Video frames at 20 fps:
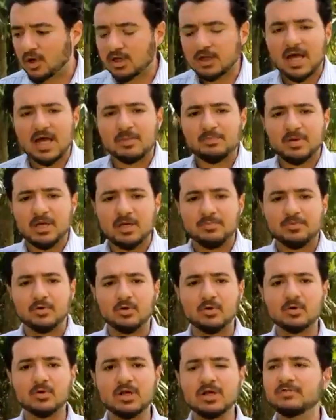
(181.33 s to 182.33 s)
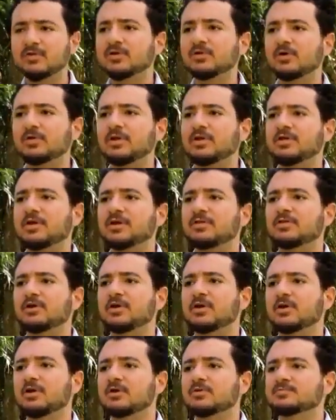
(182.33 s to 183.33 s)
what a lot of people, even though they think
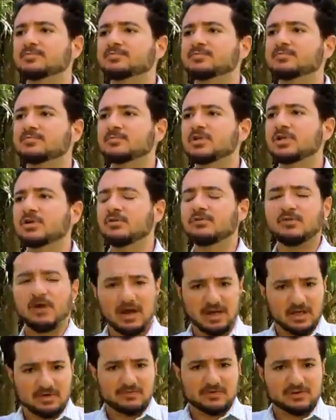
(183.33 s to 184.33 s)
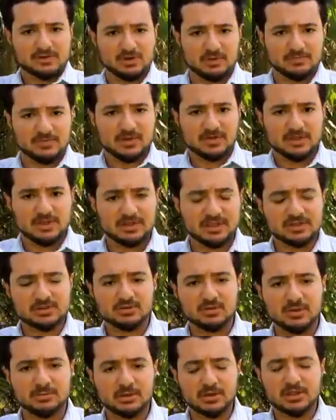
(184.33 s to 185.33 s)
they're, you know, fighting for something that they
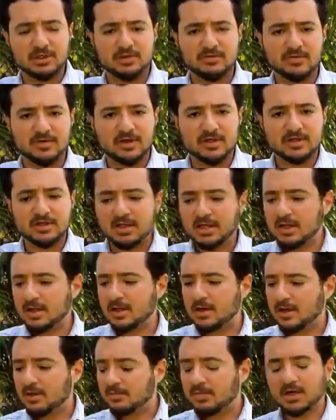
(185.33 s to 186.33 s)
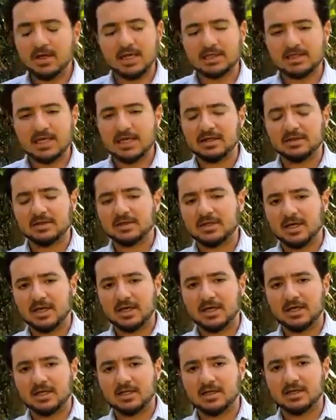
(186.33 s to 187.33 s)
truly believe in, but at the end of the
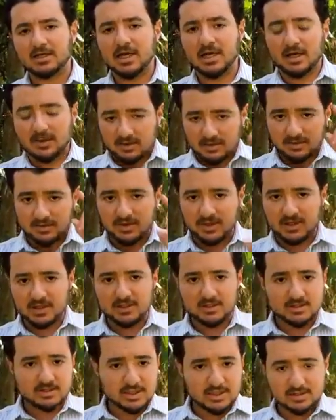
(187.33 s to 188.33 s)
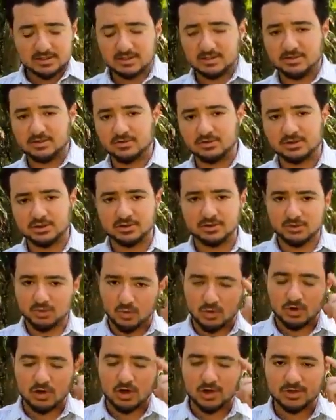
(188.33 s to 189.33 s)
day, these institutions
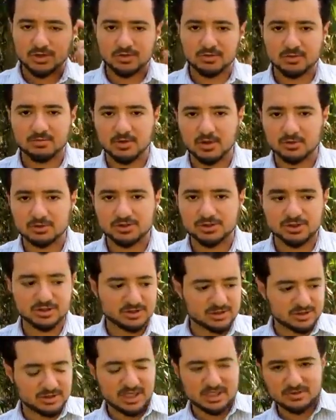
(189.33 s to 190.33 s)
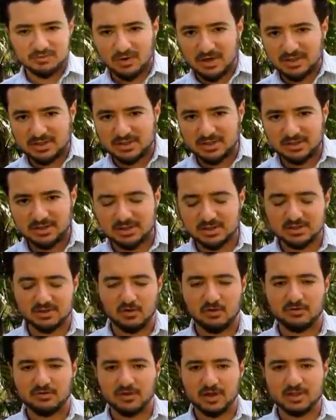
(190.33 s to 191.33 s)
work on your emotions, and that's why you see these
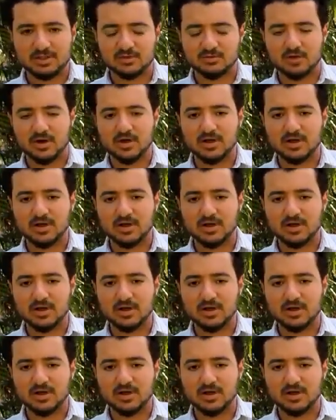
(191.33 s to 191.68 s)
snowflakes